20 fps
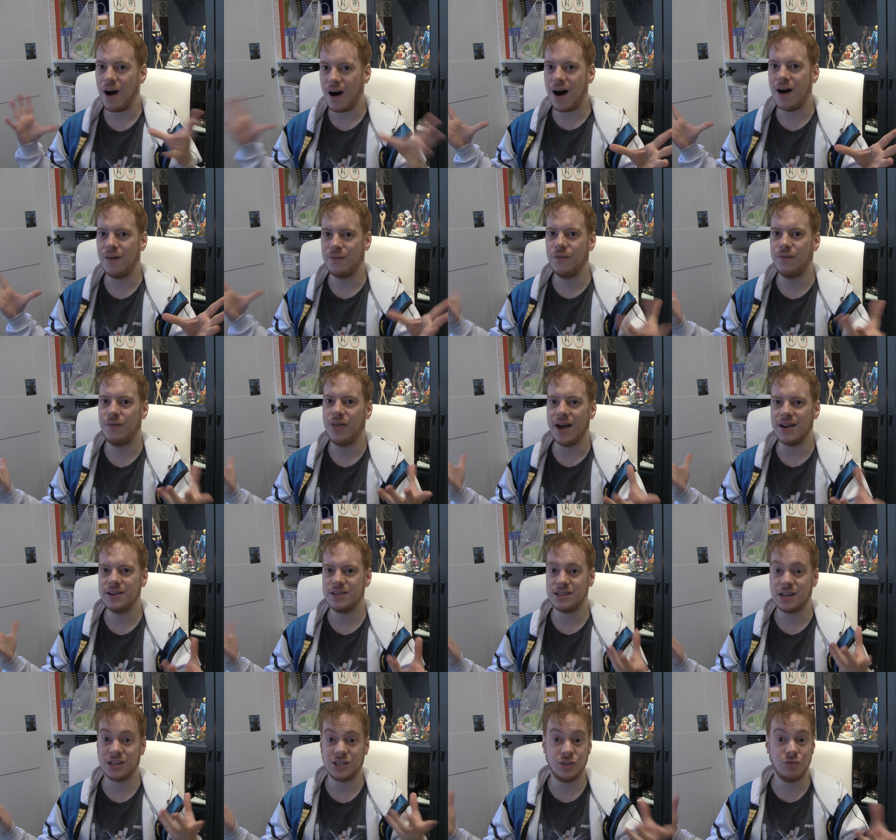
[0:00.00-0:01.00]
half of that
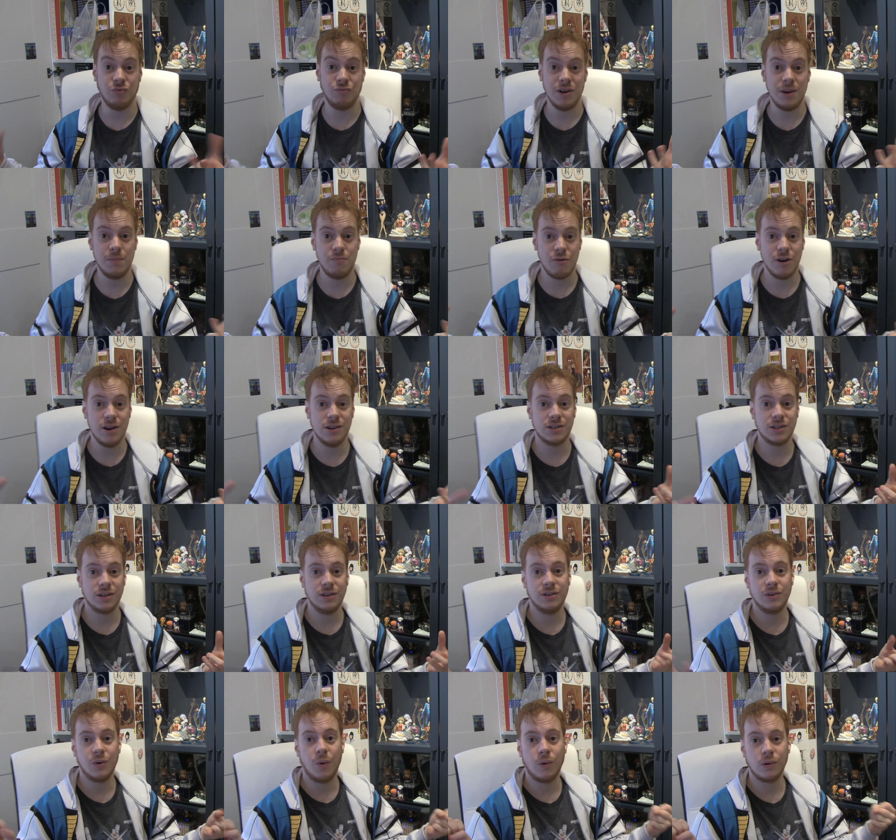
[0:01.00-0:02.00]
is actually reprints
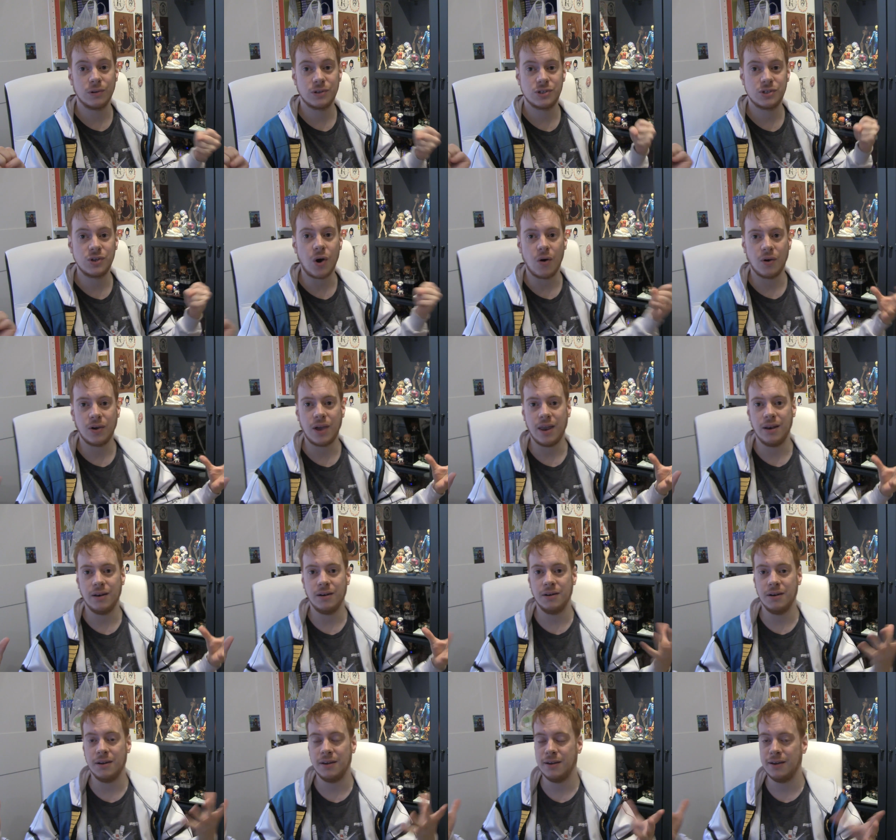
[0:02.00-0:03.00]
and old stock
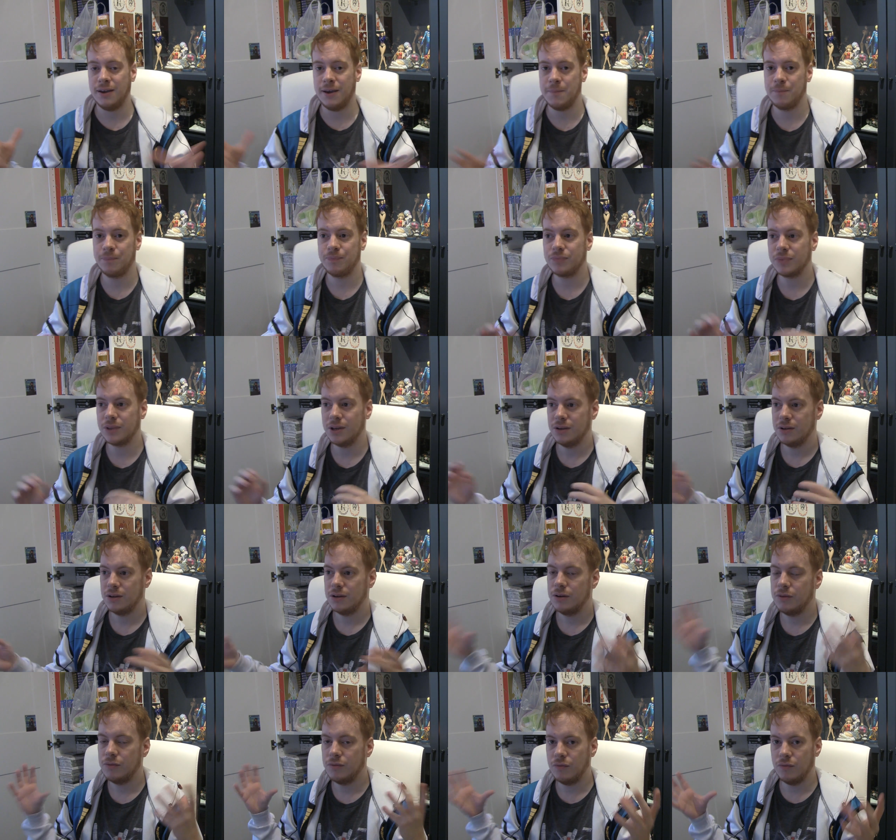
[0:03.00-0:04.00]
getting um,
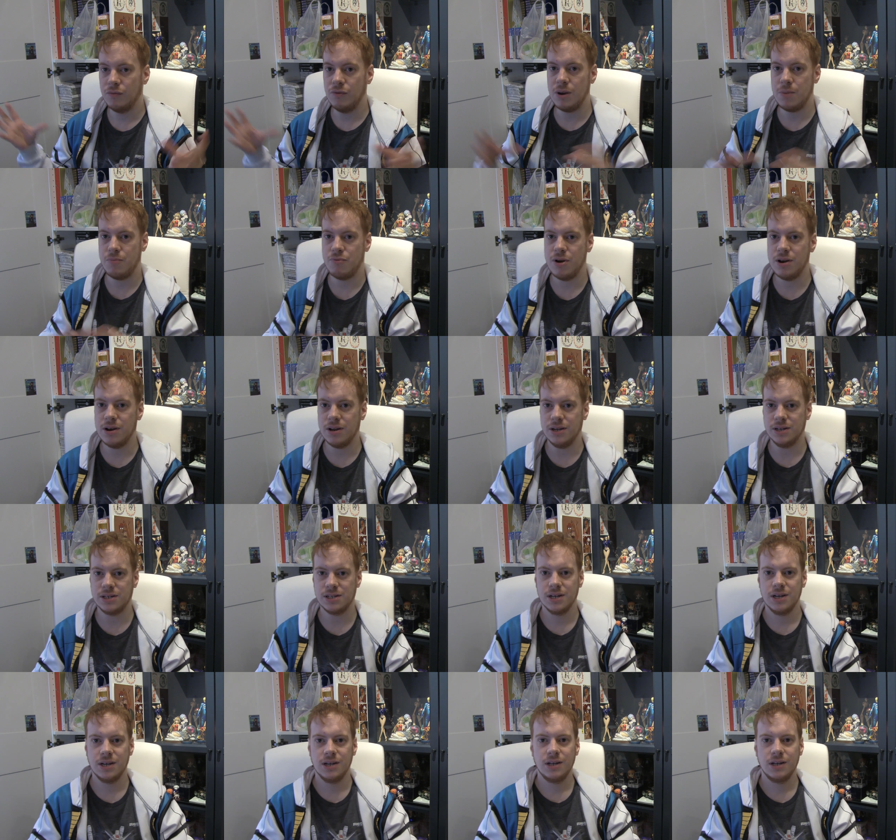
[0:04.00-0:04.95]
reprinted.